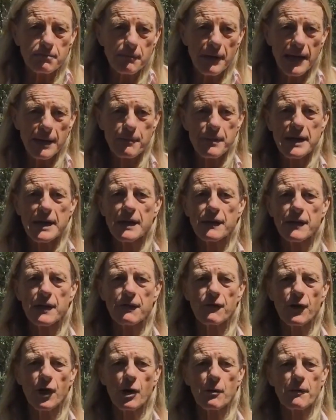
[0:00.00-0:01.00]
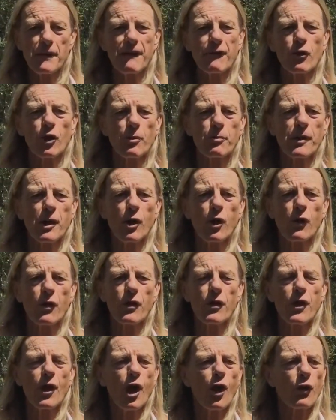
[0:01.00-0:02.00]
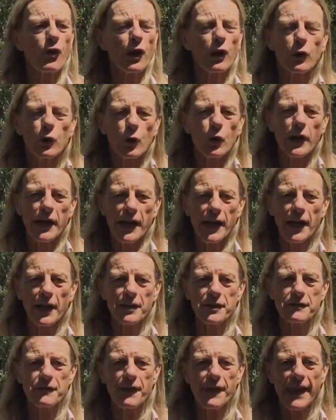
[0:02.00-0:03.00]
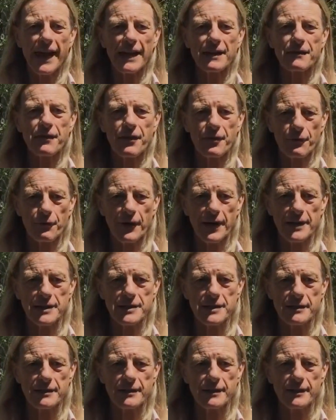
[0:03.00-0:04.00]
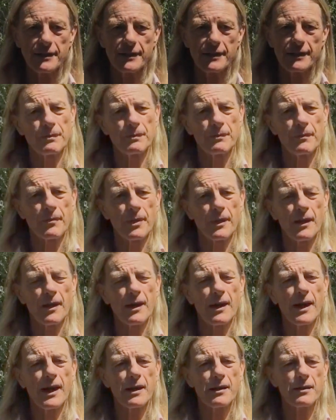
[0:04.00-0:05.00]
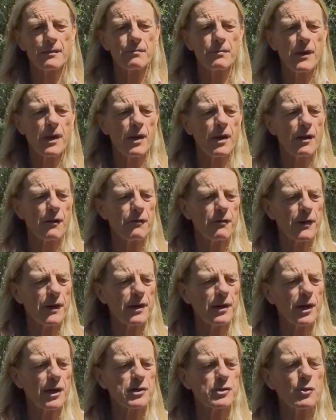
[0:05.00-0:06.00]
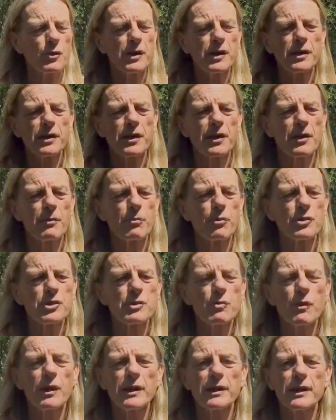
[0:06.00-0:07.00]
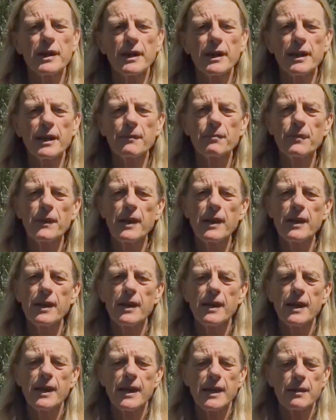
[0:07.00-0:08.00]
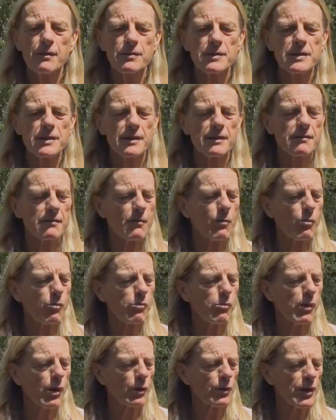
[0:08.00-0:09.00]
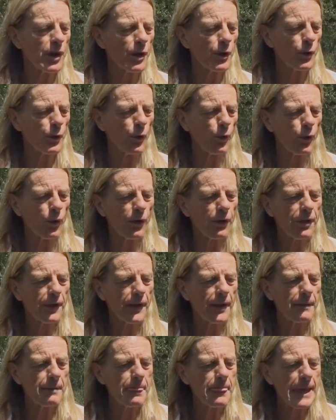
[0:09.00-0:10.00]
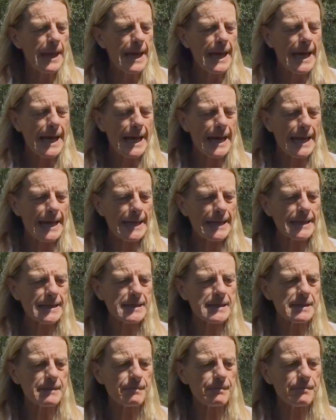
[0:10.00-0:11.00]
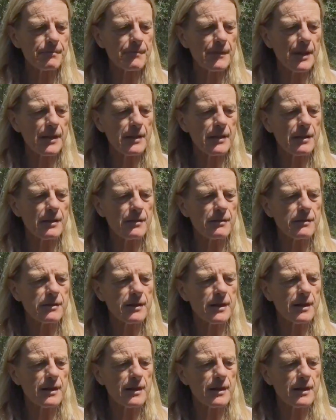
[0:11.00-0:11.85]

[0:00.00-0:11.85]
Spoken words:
maybe in the environment. They've got to be on the lookout for that threat. You know, I had a friend I took into the bush one day. He was a well-known author, and you know,